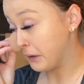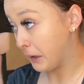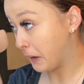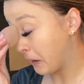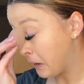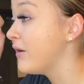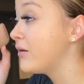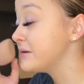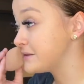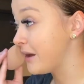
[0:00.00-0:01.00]
Like, I
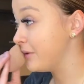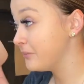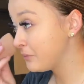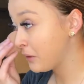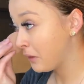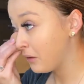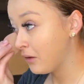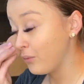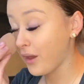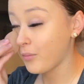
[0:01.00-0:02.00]
failed an assignment.
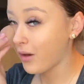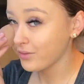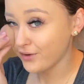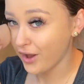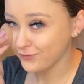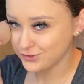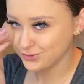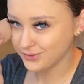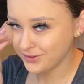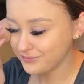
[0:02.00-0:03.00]
We had a month and a half to
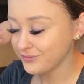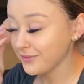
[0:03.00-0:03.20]
do it.